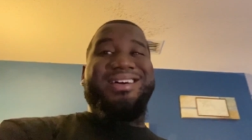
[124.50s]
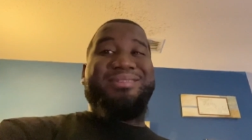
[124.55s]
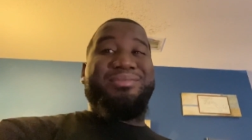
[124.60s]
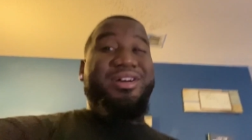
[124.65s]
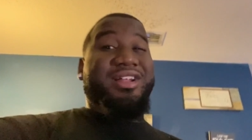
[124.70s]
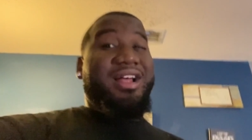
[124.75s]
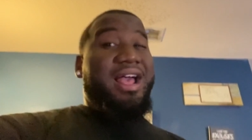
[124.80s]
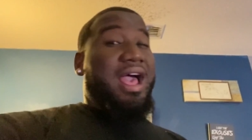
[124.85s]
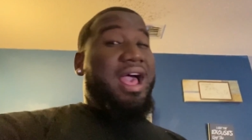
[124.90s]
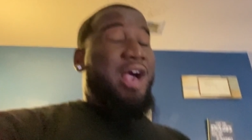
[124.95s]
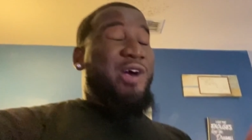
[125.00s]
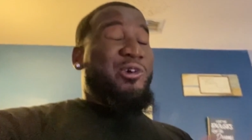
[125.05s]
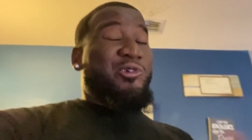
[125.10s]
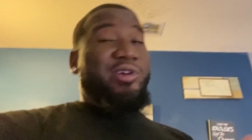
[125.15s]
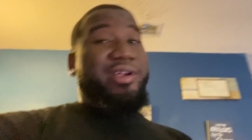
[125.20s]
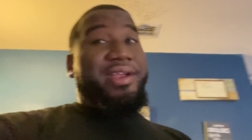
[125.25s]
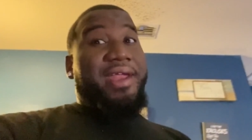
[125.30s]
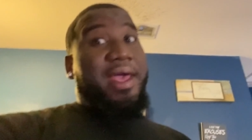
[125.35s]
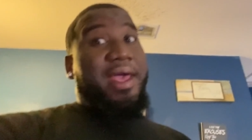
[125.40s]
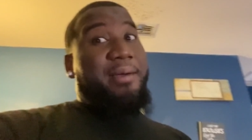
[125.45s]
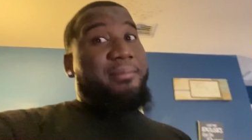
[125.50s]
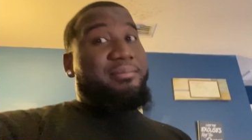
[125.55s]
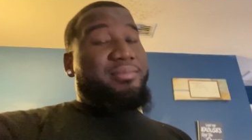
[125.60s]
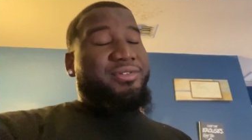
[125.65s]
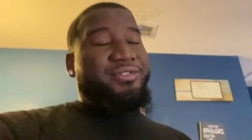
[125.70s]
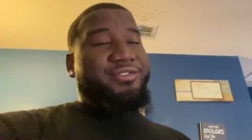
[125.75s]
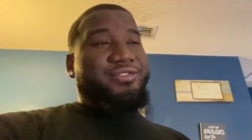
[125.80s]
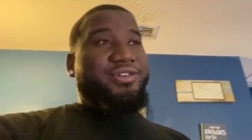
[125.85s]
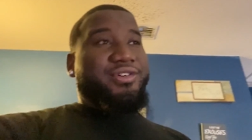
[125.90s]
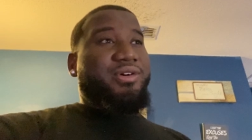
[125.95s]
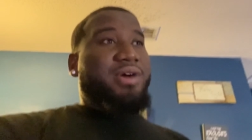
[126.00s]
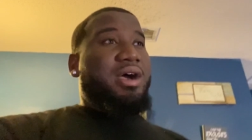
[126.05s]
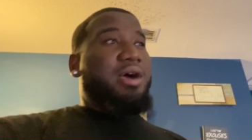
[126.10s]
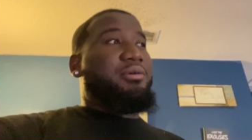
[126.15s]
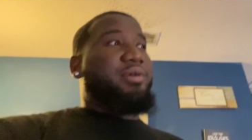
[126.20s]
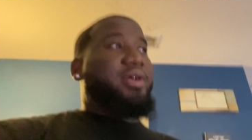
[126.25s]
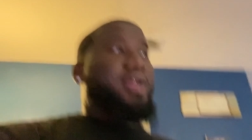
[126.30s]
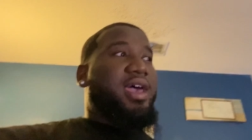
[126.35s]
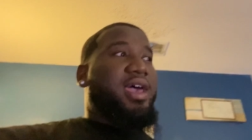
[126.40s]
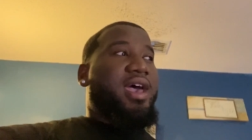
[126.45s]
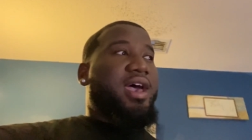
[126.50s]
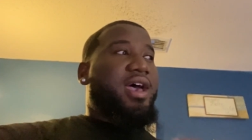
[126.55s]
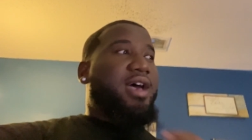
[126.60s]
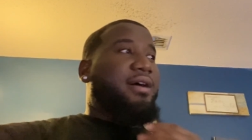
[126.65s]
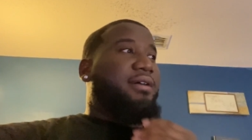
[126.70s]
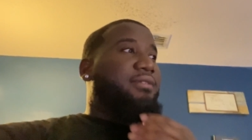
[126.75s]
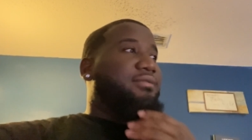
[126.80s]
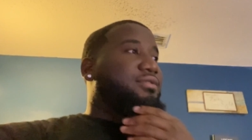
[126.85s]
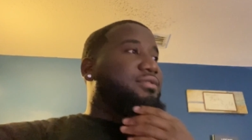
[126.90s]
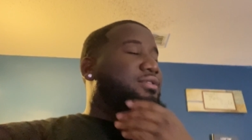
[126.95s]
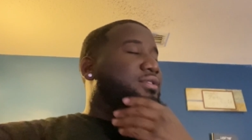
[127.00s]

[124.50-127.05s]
about an hour nap or so, hour and a half